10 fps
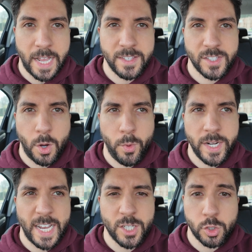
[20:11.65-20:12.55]
and
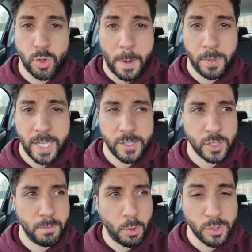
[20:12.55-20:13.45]
someone extrapolates
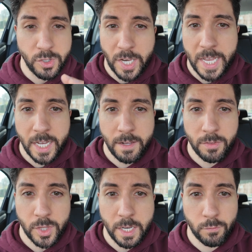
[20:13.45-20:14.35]
the most
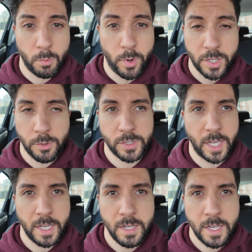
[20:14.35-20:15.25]
negative thing from what you
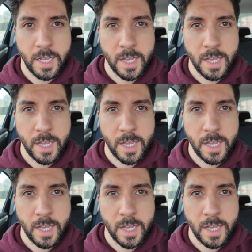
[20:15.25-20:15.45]
said,